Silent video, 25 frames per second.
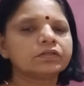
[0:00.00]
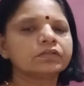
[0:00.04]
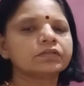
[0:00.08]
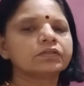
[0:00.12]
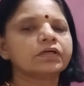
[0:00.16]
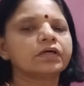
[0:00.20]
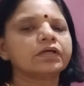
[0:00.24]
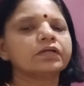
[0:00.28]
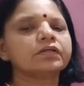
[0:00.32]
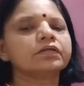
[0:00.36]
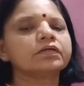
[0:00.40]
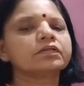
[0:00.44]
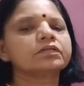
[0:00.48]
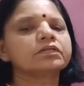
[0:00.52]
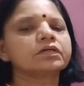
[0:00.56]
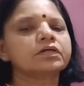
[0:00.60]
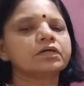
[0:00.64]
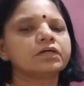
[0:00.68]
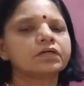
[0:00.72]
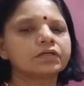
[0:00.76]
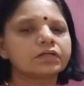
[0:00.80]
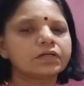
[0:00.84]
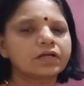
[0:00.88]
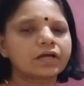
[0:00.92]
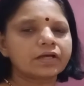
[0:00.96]
then the
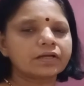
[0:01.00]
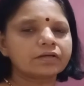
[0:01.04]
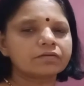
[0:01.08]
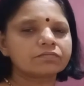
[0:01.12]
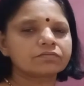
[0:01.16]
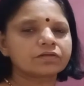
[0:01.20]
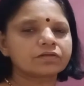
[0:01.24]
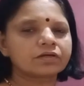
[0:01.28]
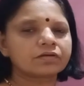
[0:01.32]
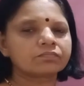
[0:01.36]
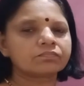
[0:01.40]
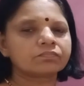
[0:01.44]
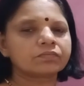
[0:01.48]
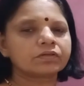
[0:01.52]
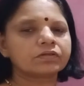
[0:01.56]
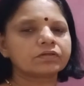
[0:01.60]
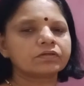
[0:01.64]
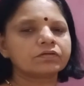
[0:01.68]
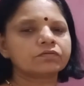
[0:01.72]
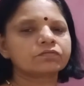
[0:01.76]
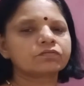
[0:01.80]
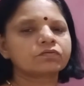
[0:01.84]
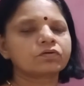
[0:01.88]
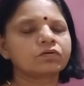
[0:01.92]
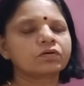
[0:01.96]
third line segment
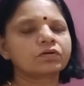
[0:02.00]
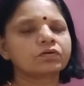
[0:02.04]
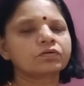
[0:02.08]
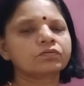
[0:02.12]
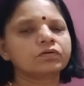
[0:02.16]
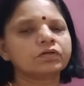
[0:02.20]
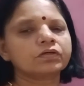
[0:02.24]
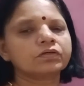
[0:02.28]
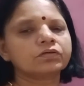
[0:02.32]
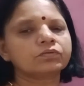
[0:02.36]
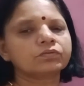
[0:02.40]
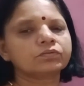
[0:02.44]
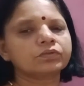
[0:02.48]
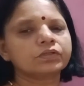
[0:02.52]
is congruent to